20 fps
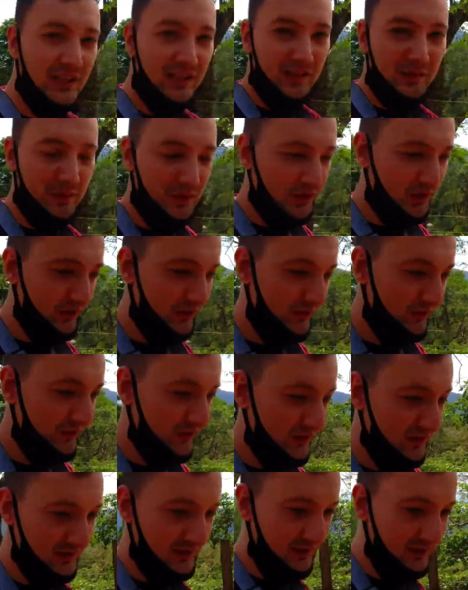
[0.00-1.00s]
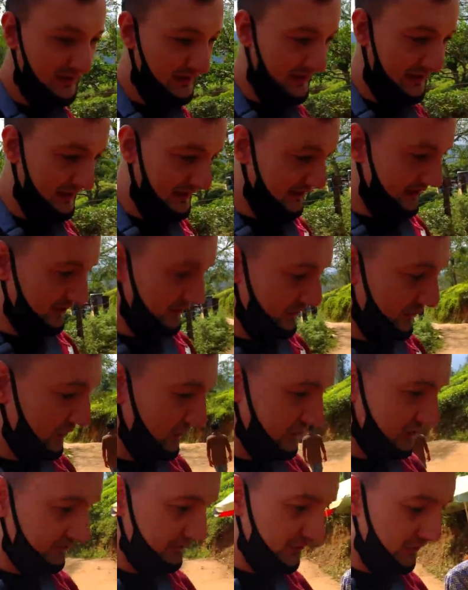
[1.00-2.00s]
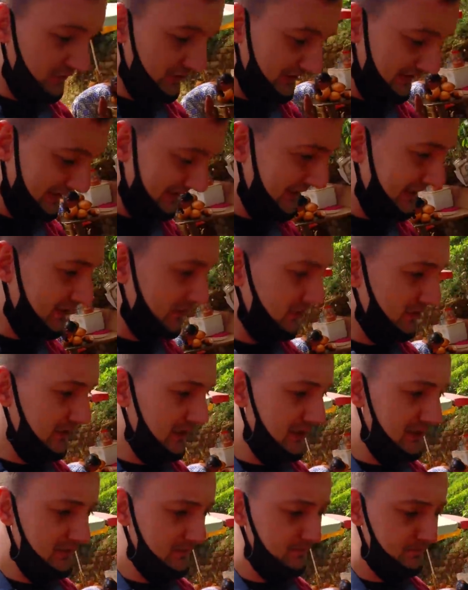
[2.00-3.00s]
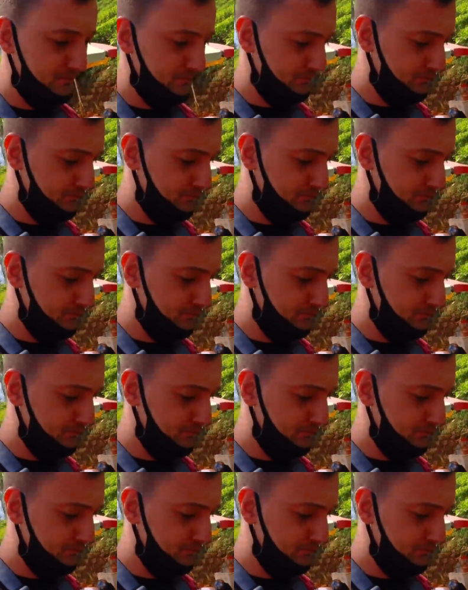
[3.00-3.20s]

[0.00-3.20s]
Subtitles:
delay because of the search for gasoline.